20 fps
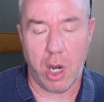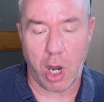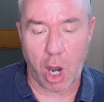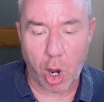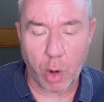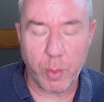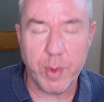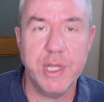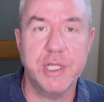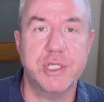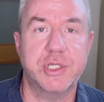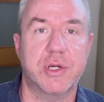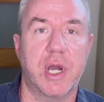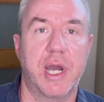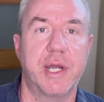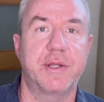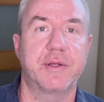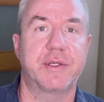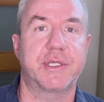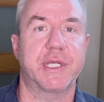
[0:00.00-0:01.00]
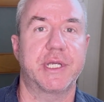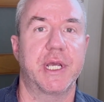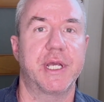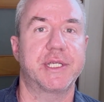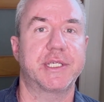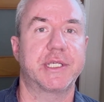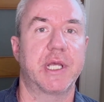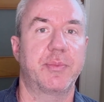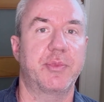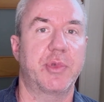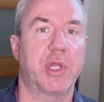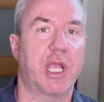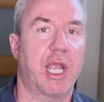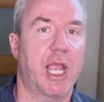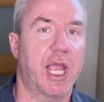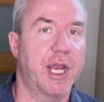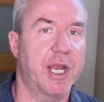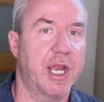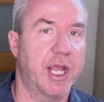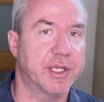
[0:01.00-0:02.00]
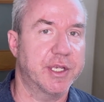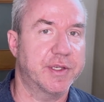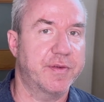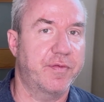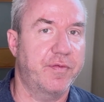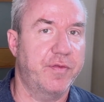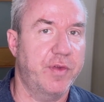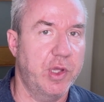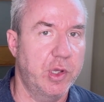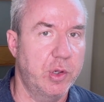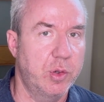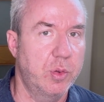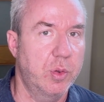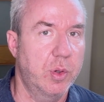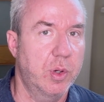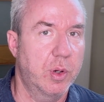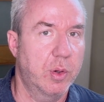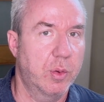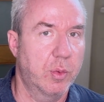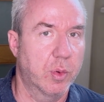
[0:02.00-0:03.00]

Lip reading: Always try to say something in as few